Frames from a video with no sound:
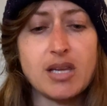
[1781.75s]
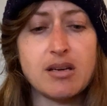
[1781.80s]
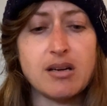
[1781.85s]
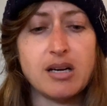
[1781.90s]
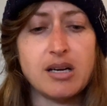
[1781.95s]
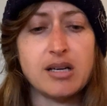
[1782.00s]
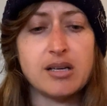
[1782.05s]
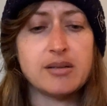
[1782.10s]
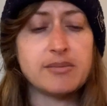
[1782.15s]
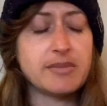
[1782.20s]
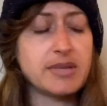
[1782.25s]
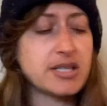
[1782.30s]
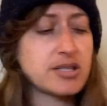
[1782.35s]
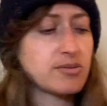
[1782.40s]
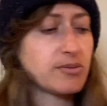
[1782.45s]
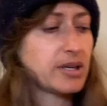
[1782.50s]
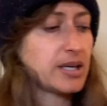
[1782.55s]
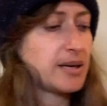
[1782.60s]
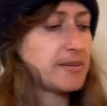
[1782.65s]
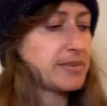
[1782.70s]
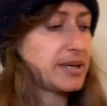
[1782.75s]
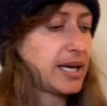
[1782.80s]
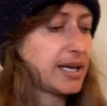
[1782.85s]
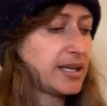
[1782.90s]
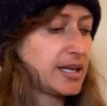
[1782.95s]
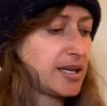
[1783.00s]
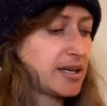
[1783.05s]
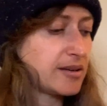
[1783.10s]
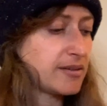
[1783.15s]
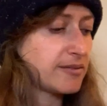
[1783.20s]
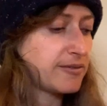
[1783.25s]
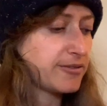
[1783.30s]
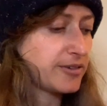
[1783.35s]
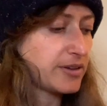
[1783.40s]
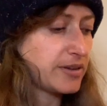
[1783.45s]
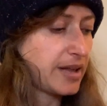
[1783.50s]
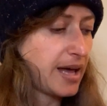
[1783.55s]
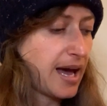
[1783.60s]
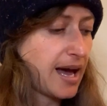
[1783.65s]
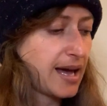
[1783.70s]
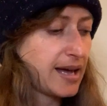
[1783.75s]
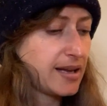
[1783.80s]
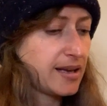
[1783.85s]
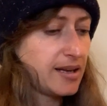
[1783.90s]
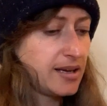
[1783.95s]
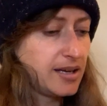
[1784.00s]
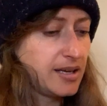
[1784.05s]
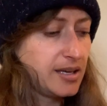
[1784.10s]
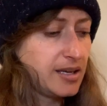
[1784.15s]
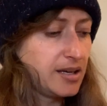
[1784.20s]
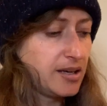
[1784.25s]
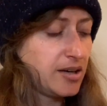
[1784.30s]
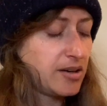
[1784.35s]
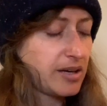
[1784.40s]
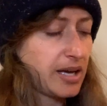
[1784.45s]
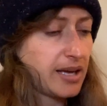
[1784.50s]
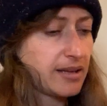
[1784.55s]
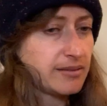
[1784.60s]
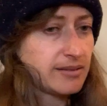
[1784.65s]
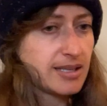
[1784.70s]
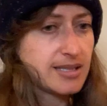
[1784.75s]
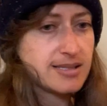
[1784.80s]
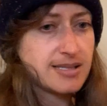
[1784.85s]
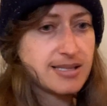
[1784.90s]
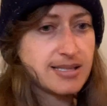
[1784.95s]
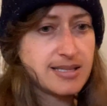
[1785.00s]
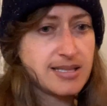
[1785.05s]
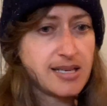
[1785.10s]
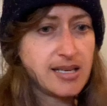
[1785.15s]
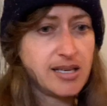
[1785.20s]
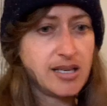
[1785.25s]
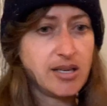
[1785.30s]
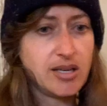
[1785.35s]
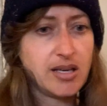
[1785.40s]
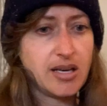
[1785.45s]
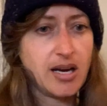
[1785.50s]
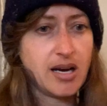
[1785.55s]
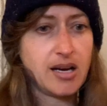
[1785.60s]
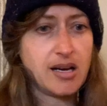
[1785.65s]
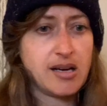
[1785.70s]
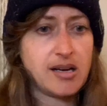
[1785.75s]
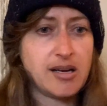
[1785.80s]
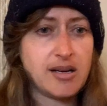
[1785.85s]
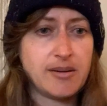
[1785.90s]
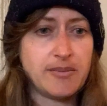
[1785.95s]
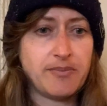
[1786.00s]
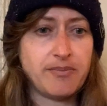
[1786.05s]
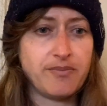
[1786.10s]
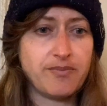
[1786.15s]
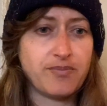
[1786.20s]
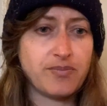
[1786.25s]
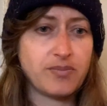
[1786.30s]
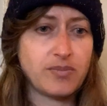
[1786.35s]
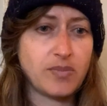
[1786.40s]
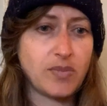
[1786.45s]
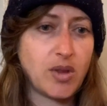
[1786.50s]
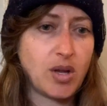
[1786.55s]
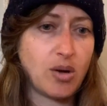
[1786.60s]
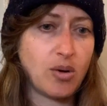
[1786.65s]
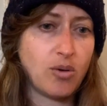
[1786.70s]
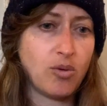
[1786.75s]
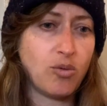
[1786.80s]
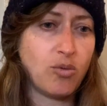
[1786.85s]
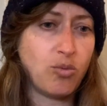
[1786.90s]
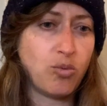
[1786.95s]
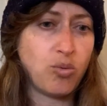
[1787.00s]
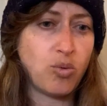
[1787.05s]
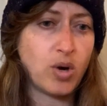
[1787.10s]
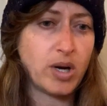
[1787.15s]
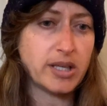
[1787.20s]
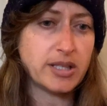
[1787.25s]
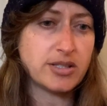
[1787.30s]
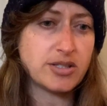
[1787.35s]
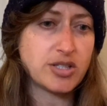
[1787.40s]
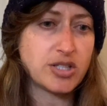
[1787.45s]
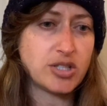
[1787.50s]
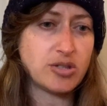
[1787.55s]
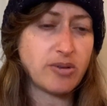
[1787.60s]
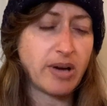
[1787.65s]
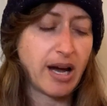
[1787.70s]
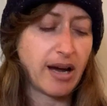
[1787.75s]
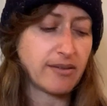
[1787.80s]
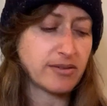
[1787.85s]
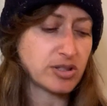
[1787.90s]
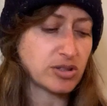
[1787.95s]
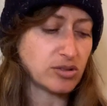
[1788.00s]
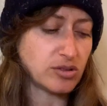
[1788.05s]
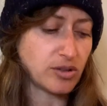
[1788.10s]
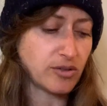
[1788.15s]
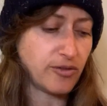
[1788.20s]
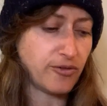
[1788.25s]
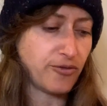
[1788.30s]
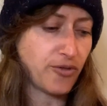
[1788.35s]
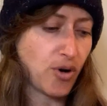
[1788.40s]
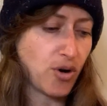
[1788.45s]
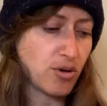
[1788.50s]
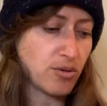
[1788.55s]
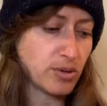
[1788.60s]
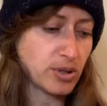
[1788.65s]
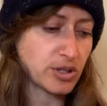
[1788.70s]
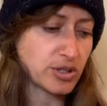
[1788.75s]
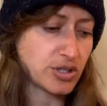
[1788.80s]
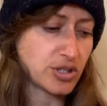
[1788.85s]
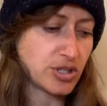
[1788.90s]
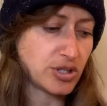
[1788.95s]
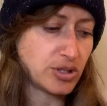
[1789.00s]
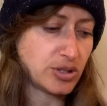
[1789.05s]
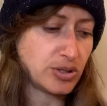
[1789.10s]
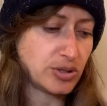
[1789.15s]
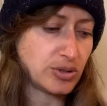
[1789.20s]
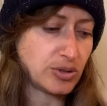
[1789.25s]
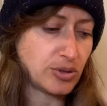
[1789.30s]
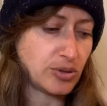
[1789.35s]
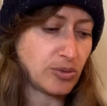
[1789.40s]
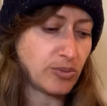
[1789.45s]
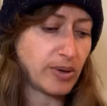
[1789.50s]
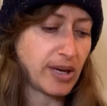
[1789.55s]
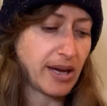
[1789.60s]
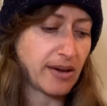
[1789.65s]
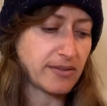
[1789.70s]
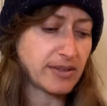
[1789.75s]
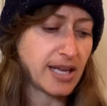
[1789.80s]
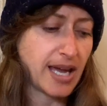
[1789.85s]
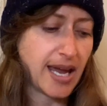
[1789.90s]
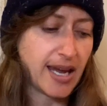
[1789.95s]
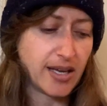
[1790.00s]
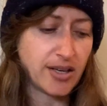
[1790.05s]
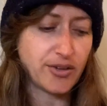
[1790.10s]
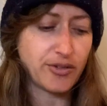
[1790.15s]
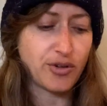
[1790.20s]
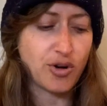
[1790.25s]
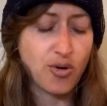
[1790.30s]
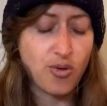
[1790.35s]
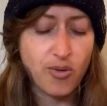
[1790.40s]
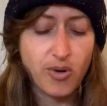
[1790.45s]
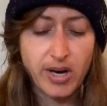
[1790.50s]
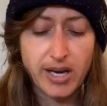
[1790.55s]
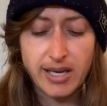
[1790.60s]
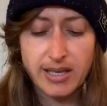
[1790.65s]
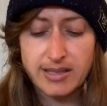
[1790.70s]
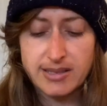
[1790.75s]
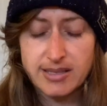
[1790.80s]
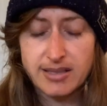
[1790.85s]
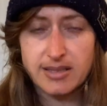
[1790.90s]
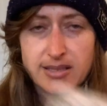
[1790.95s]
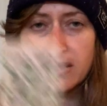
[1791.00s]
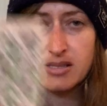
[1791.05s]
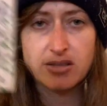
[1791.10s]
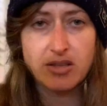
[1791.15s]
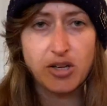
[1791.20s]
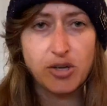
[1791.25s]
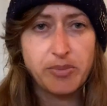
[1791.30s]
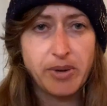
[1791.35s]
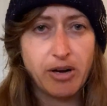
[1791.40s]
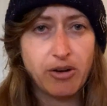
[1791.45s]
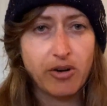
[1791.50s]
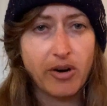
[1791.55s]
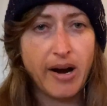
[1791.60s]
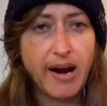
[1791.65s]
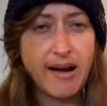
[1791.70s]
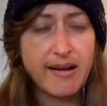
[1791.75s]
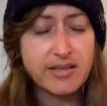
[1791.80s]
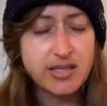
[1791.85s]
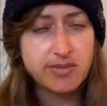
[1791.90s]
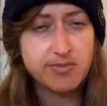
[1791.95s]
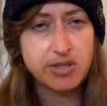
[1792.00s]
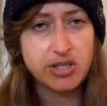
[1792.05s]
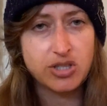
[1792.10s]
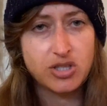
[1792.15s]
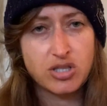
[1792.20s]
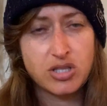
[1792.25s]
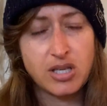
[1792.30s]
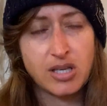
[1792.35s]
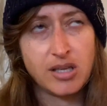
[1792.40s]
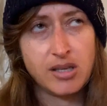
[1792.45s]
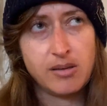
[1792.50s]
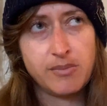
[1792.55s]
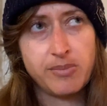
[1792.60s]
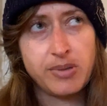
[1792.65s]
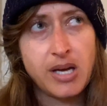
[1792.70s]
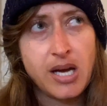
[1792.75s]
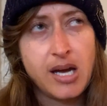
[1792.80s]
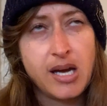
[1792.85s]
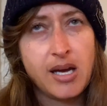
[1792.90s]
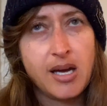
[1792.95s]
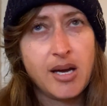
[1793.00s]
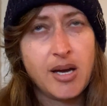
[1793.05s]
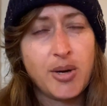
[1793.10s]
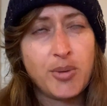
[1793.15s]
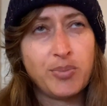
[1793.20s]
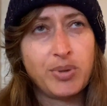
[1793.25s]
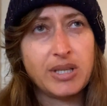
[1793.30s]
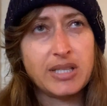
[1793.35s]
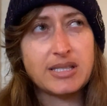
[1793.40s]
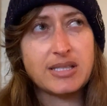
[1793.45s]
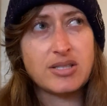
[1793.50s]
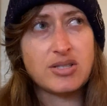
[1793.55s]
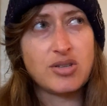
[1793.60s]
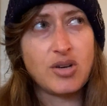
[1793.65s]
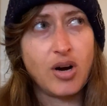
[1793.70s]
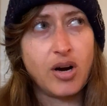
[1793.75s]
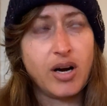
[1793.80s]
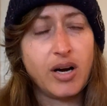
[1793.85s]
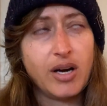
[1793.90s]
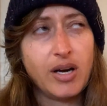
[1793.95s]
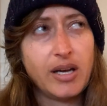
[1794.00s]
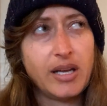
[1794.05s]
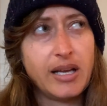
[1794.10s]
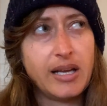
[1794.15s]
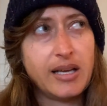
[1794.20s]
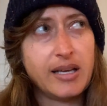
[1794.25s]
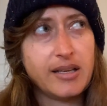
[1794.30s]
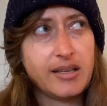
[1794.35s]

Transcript: um, is what I'm getting for that. Okay, let's see. Um, what do you have to look forward to? We have the Eight of Coins, and this is all about craftsmanship, but it's not